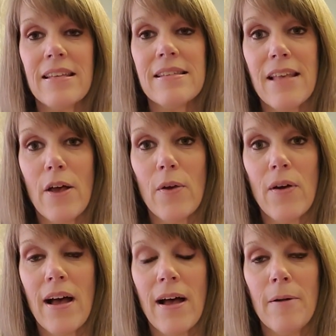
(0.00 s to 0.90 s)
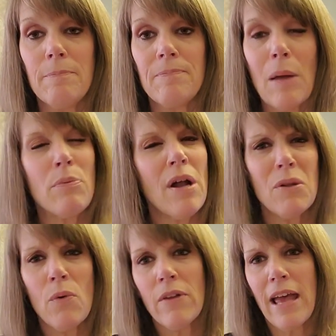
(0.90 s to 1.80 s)
So um, I
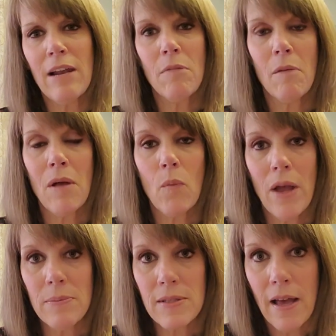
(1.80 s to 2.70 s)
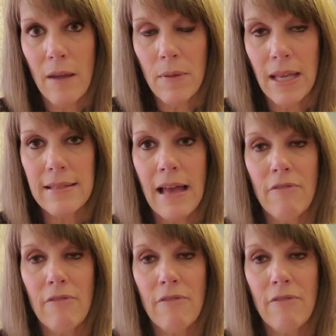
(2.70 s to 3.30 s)
probably won't add them on my website because I